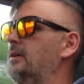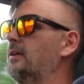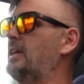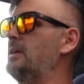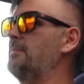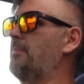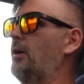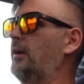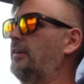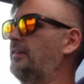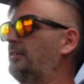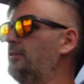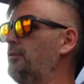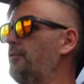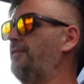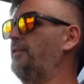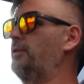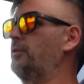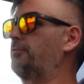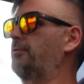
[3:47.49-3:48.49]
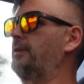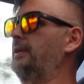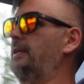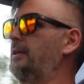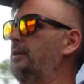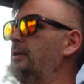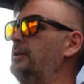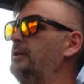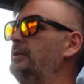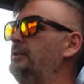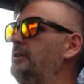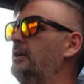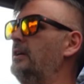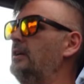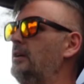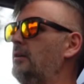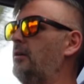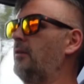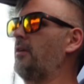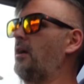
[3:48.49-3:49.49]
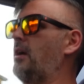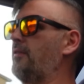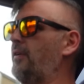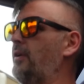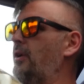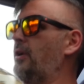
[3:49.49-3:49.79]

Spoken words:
Gearbox still feels really good, although I've